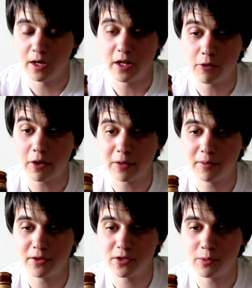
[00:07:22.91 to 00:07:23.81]
And I
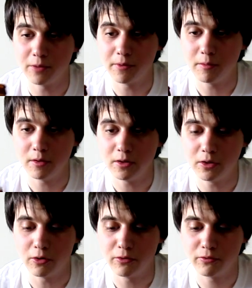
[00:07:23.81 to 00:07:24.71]
recommend this one, maybe, you
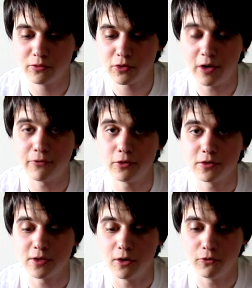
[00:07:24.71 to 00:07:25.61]
know, try it for
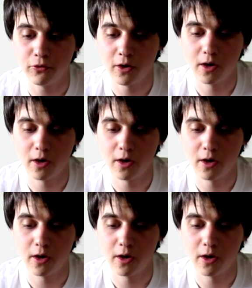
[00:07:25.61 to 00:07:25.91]
yourself.